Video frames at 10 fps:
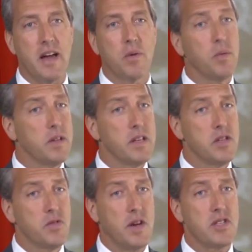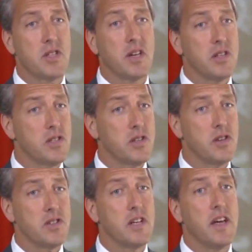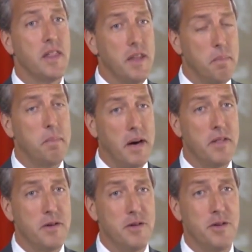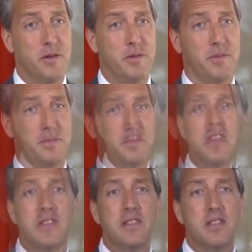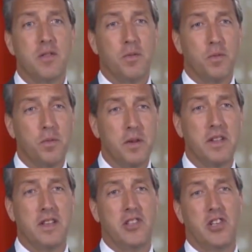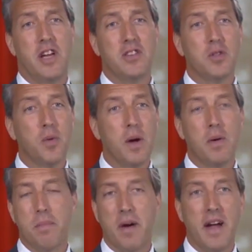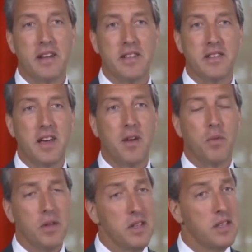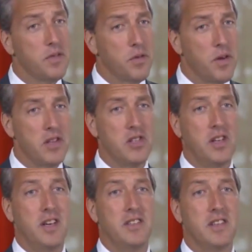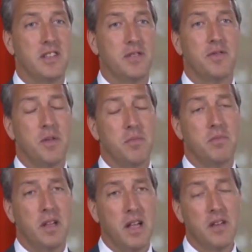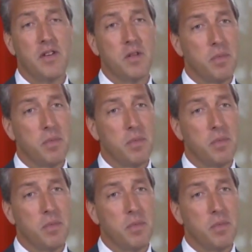how to really address the concerns that bother you. This really changed the way we practice and really differentiates us from a lot of other